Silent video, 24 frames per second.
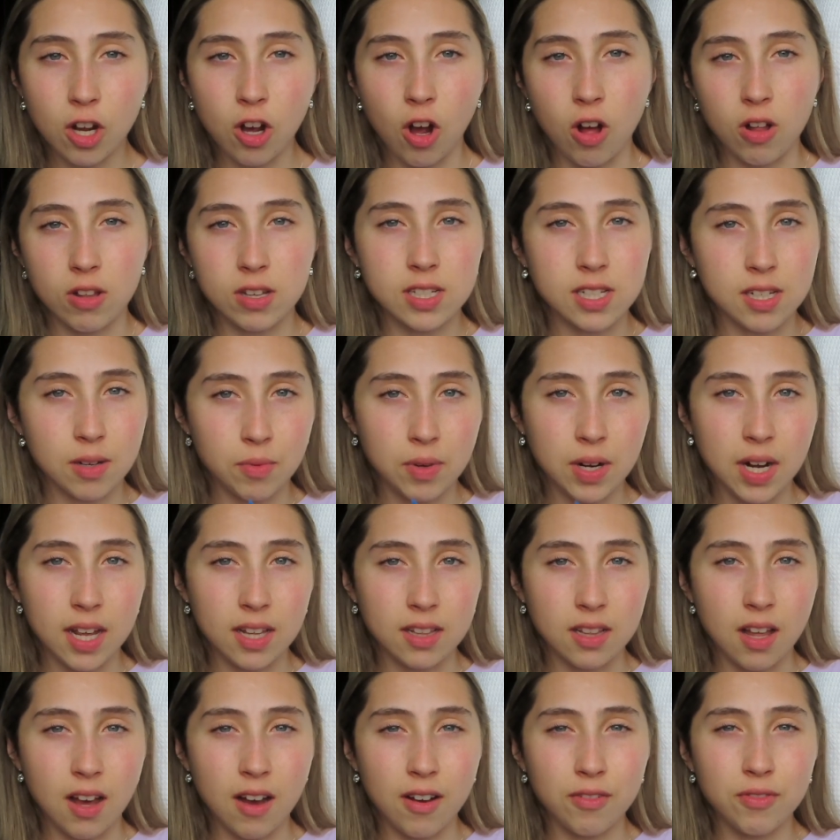calling someone I
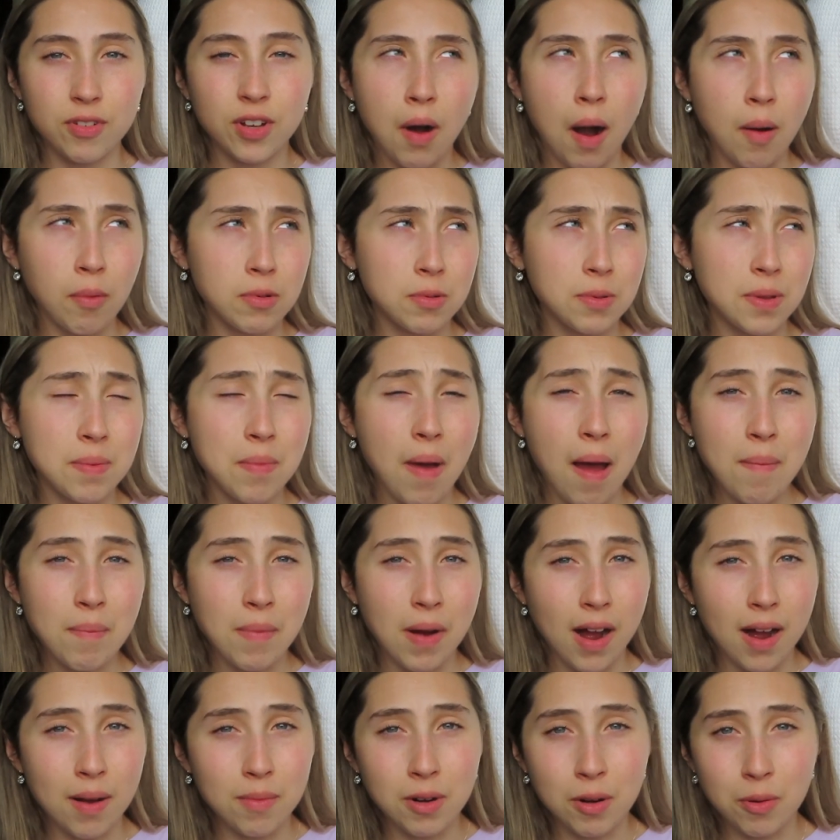love, probably my
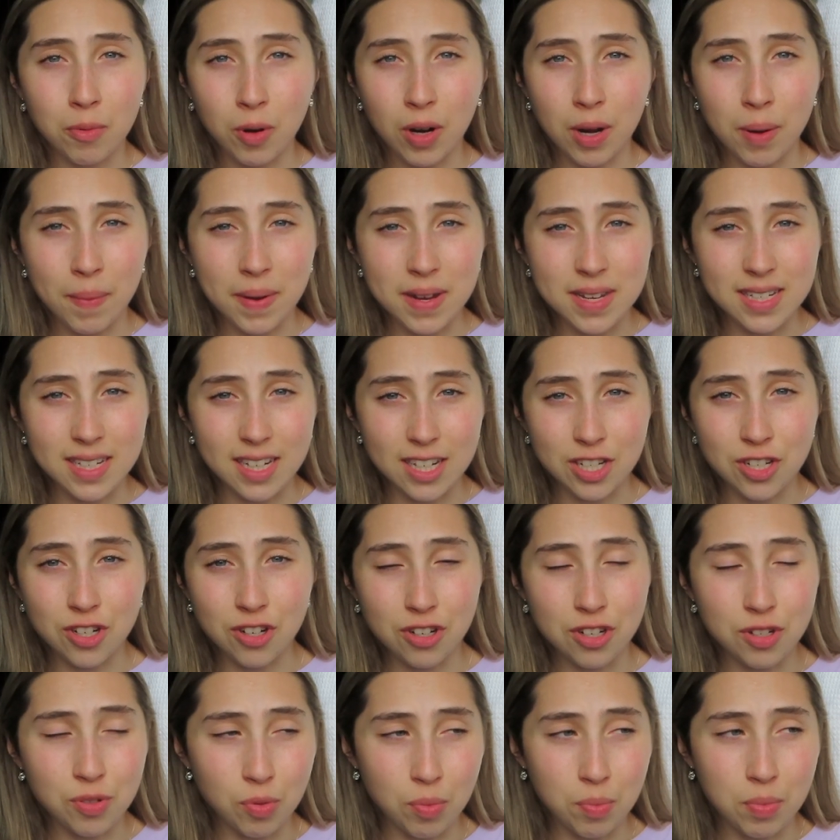mom or one of my
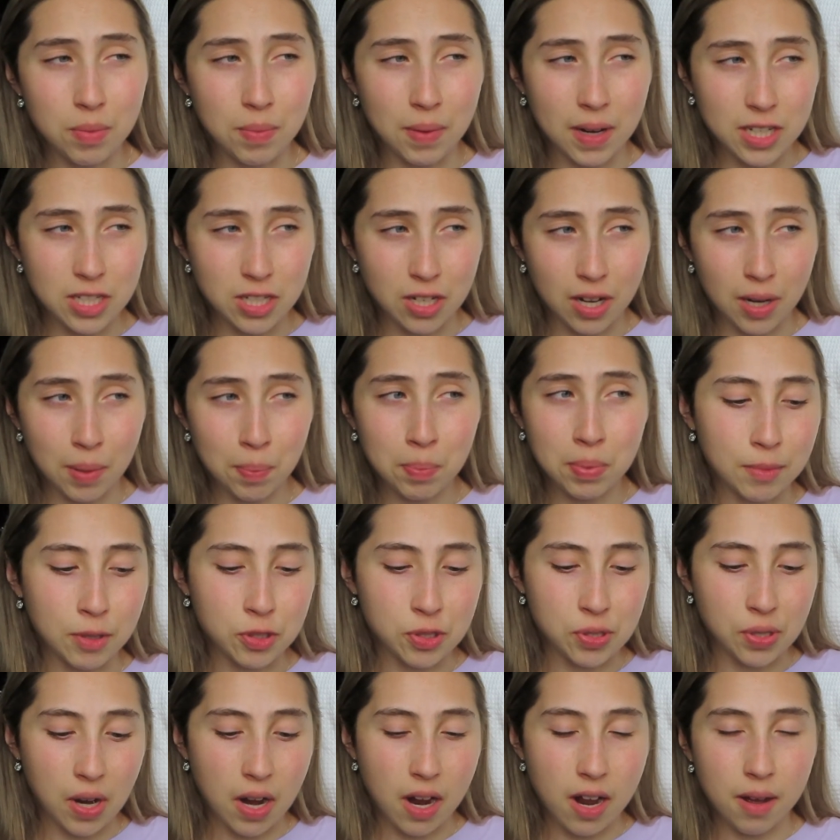sisters would be my top
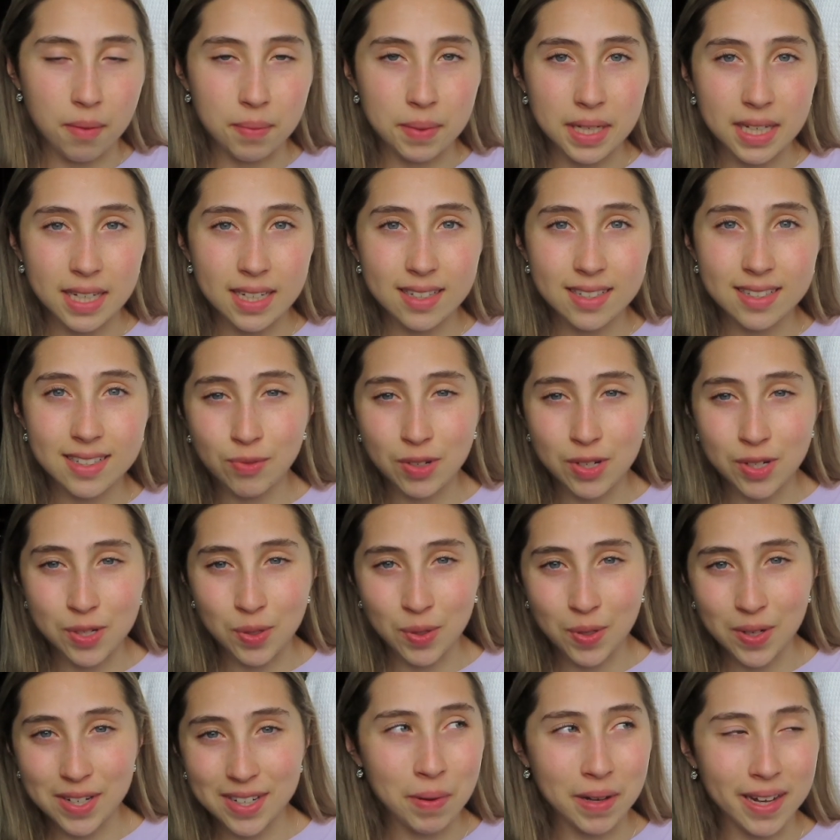most common resort.